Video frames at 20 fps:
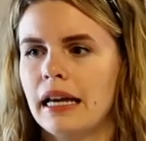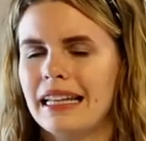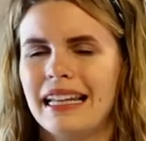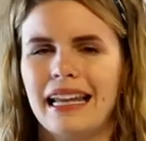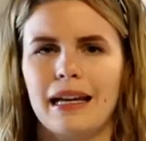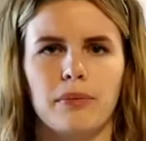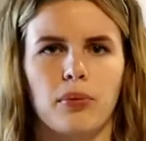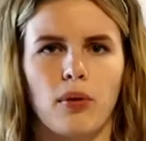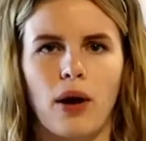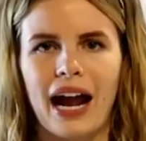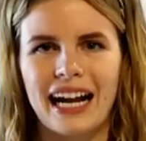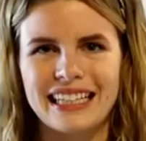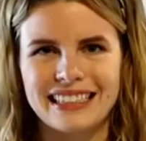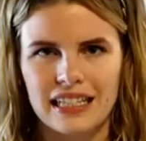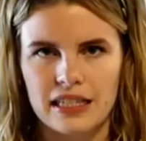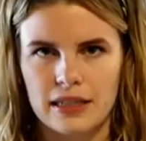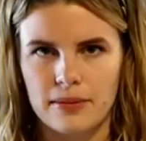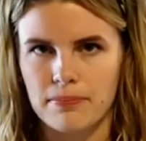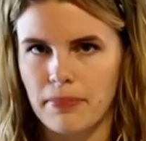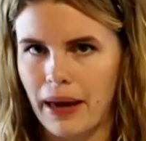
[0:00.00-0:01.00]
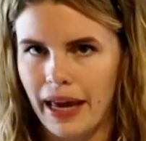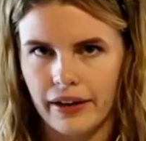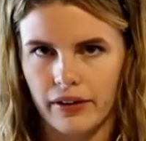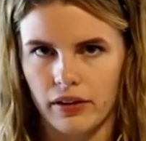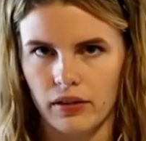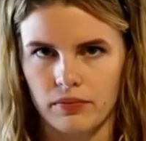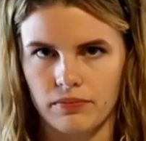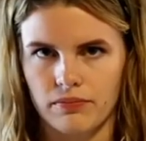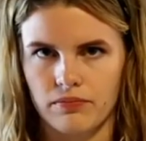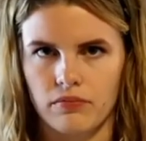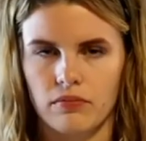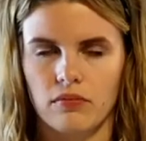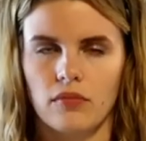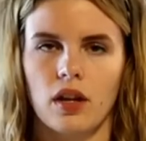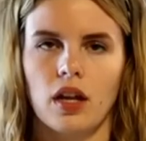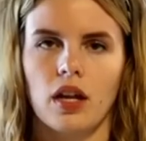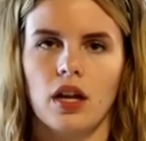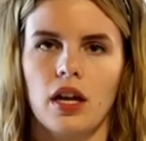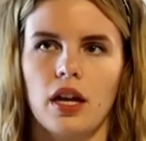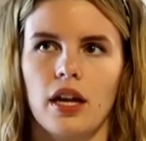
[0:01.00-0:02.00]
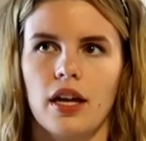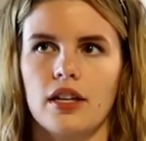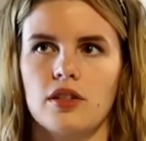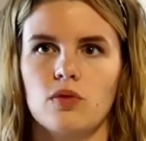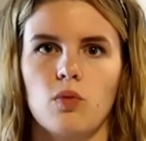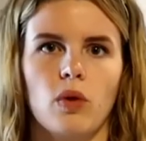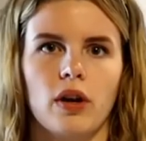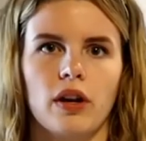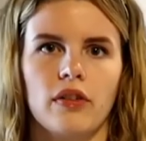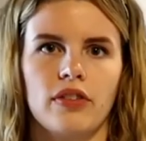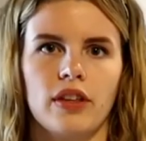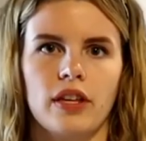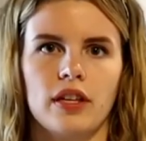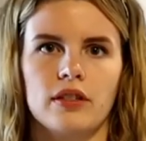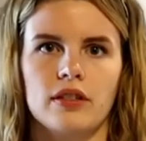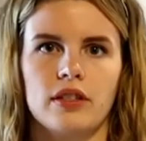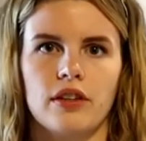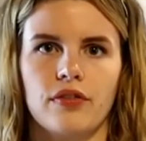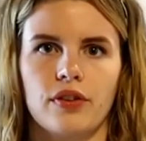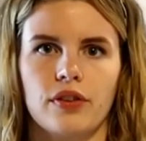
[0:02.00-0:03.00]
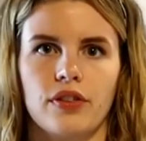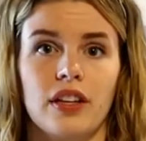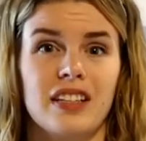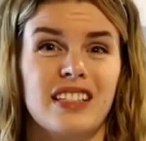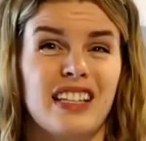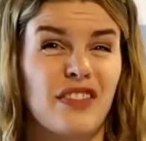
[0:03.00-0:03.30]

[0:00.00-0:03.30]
like Practice Better is one of these different things.